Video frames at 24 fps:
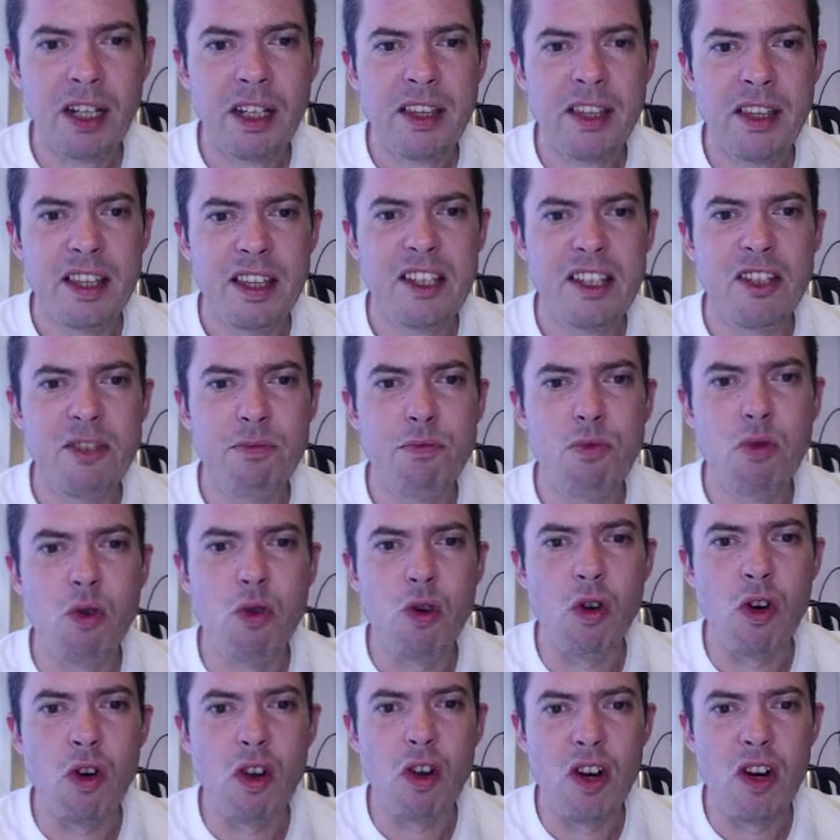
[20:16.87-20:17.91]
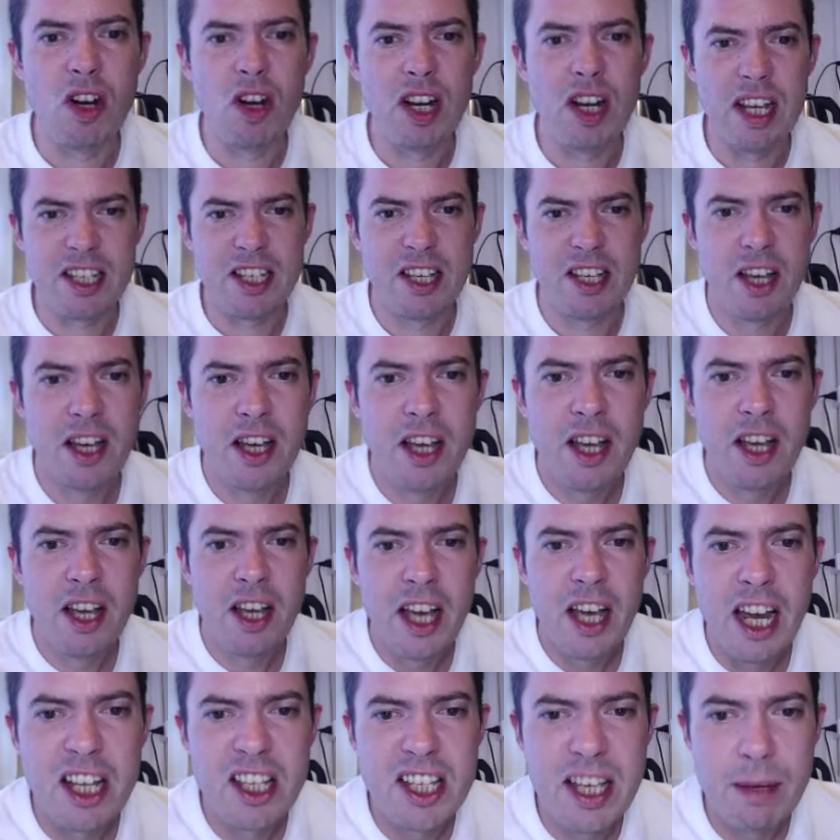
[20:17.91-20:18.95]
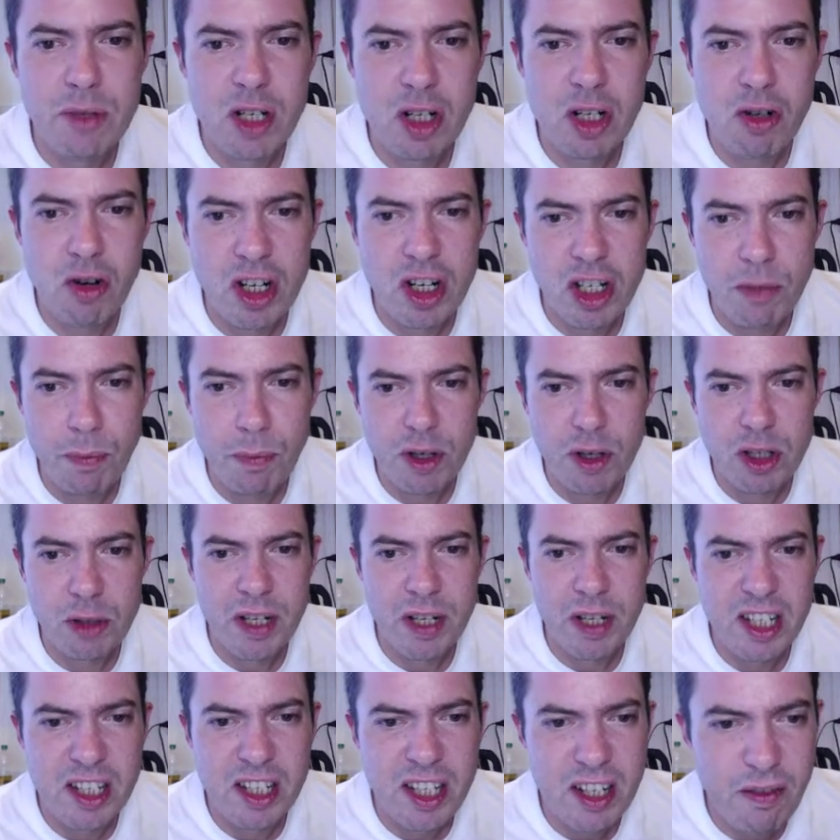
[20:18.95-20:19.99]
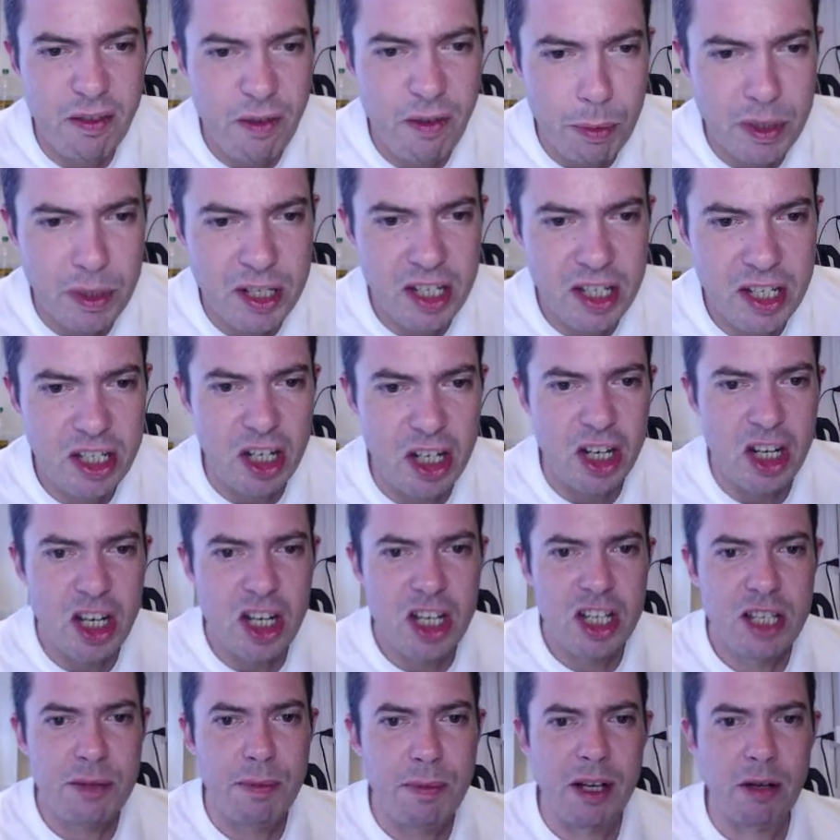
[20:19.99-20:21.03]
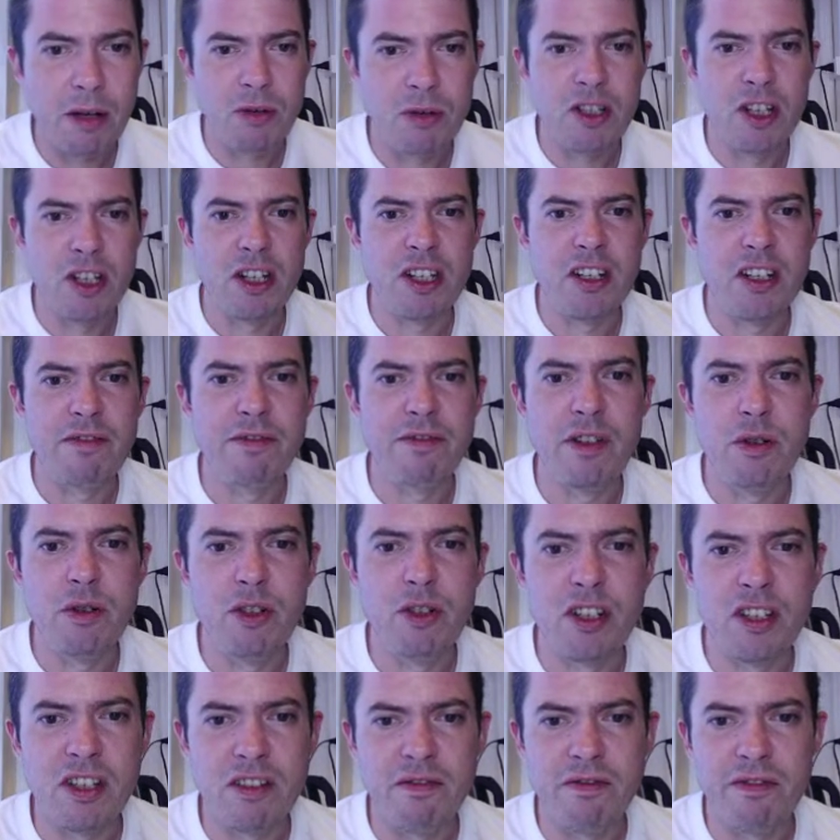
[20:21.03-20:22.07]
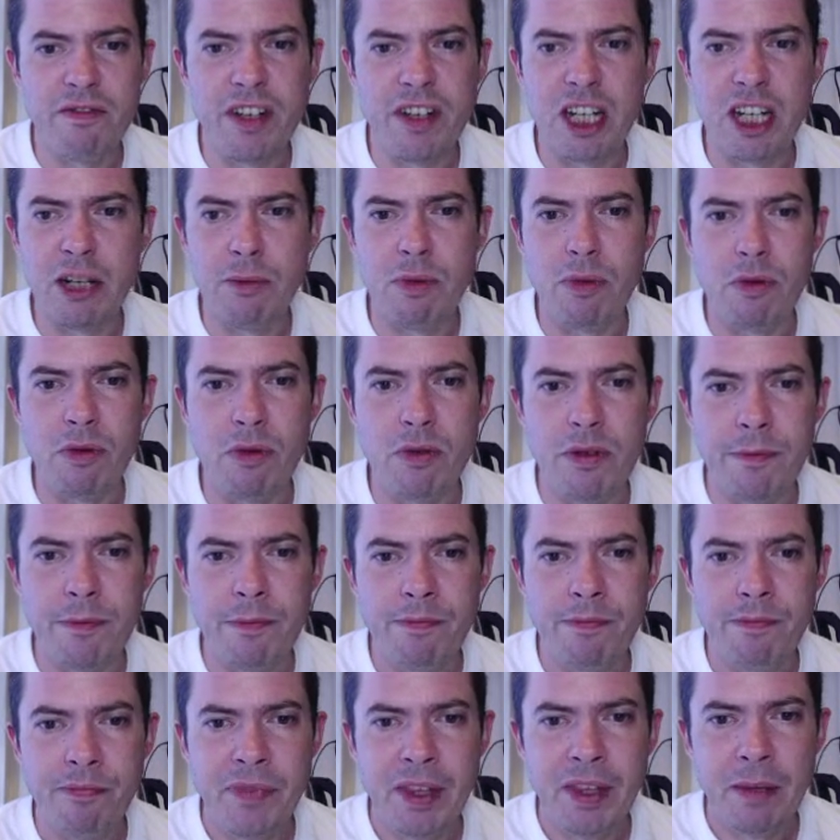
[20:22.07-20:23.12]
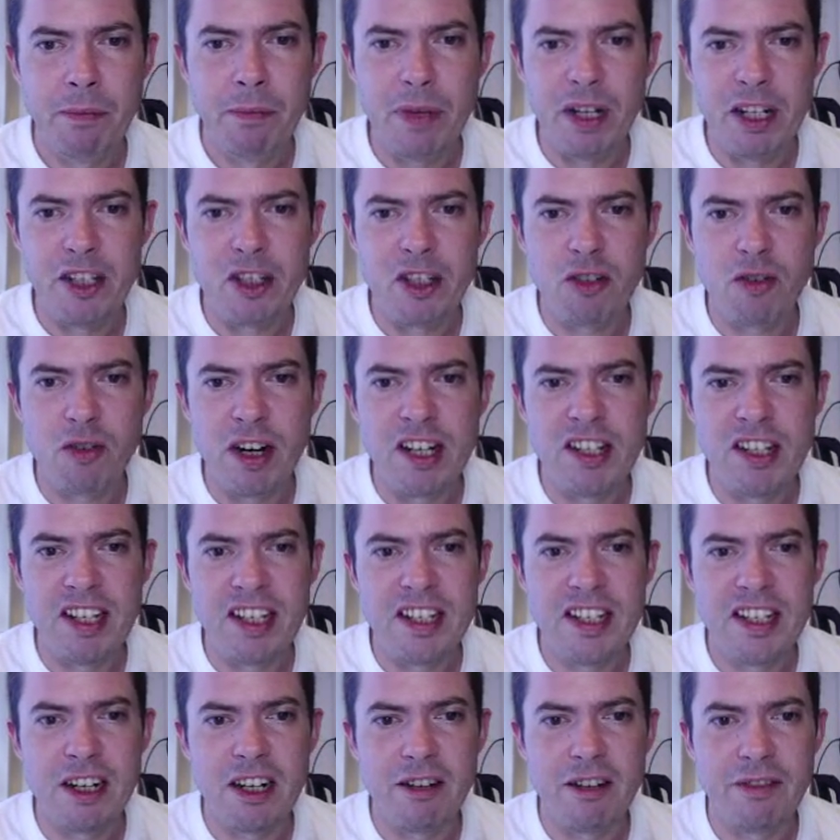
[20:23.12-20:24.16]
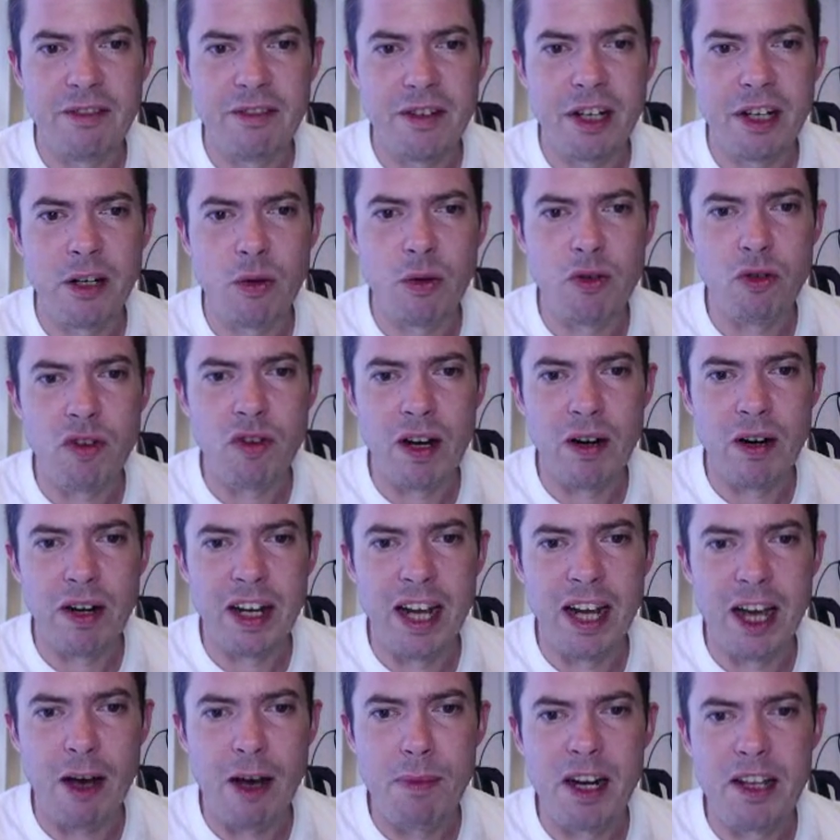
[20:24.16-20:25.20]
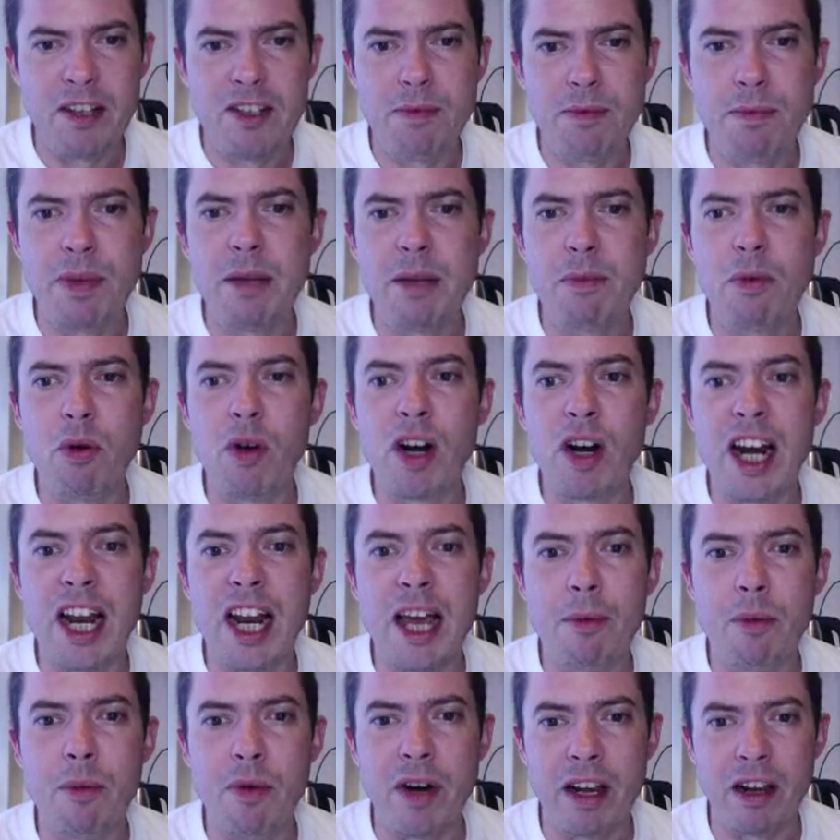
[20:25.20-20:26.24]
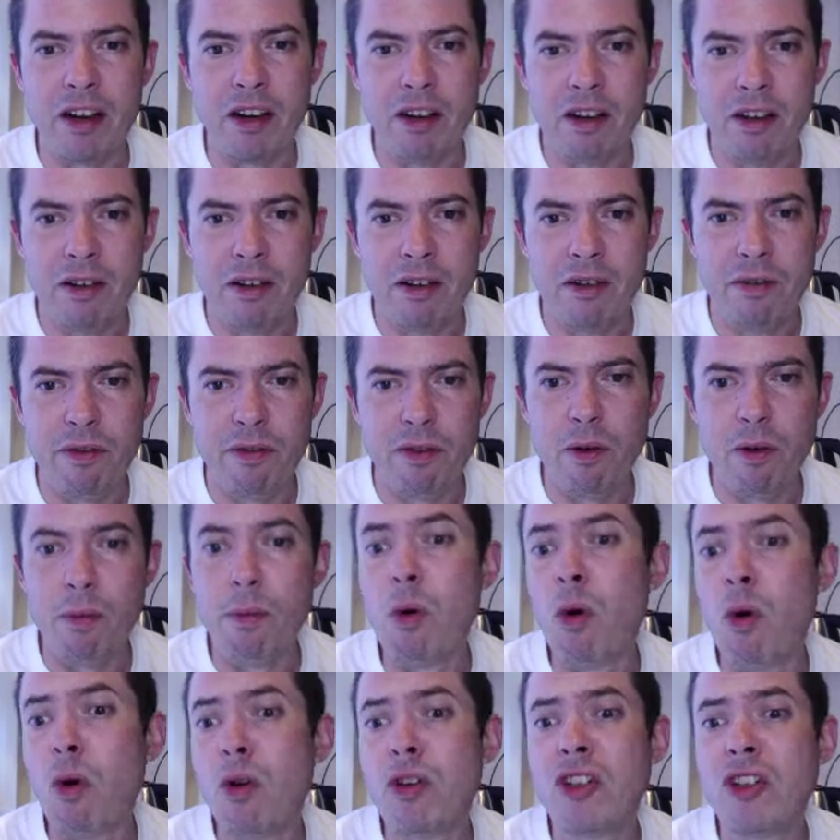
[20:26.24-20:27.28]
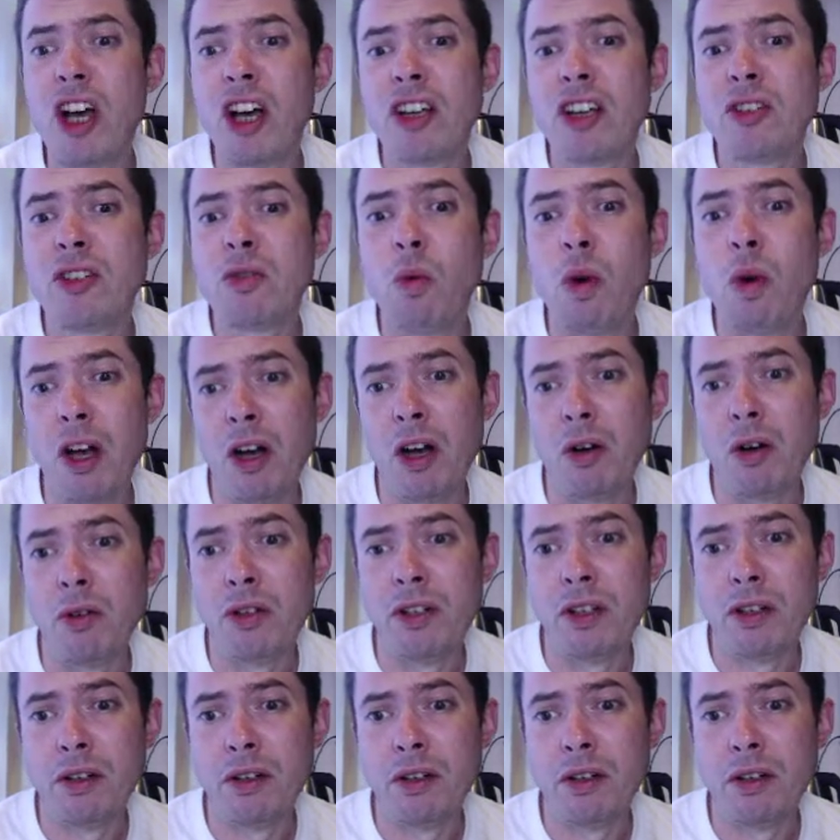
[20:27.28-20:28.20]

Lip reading: This is more or less an attempt to crush the possibility of opposition, to make alternative futures unthinkable, by discrediting, terrifying or drowning out millions of people clamouring for a more just world.